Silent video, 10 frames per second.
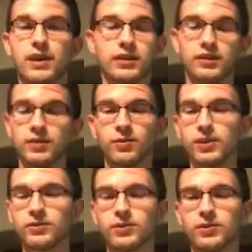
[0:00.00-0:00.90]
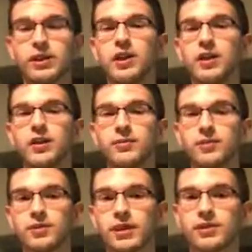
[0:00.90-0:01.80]
Actually, it won't even do any harm
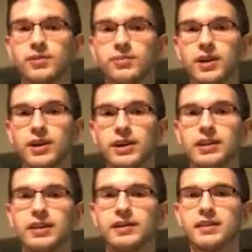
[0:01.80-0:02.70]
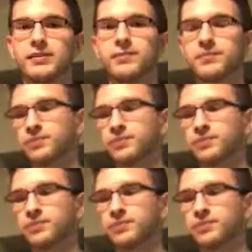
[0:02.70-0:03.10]
to the actual body at that time.